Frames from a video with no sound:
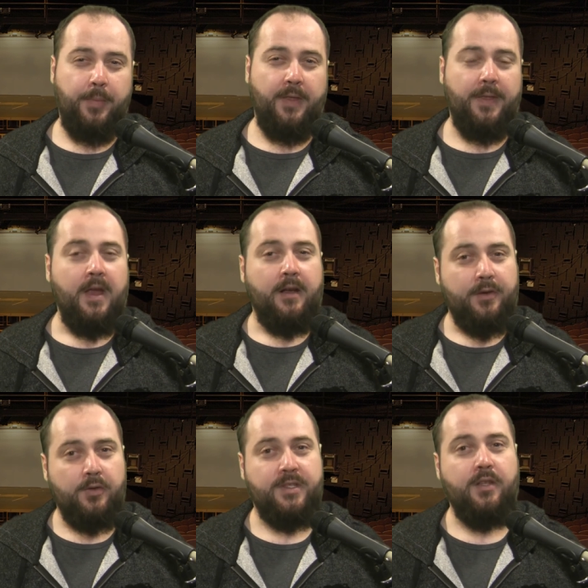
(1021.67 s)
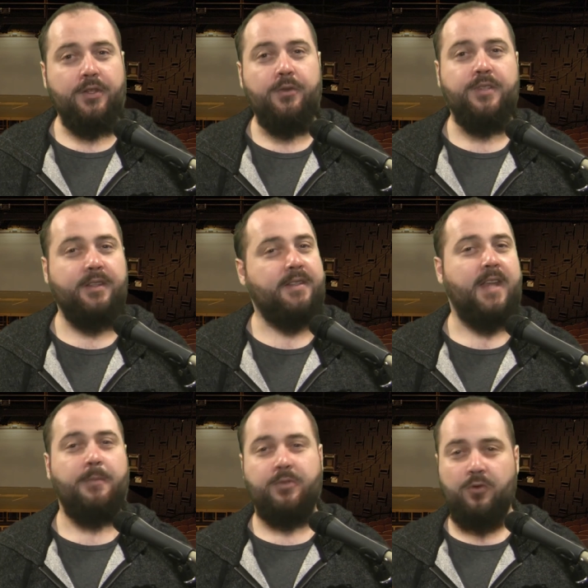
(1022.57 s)
but they're still using the
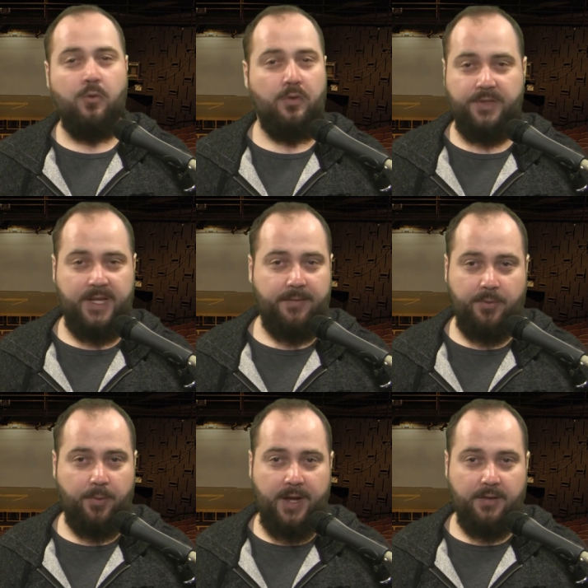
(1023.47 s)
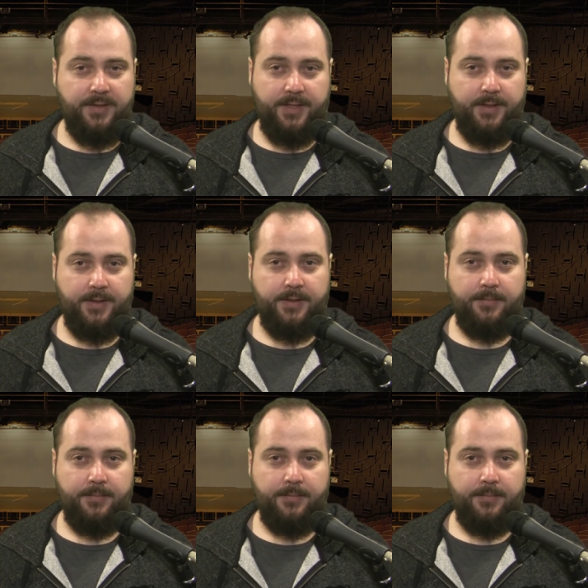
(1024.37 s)
same tools that everyone else is.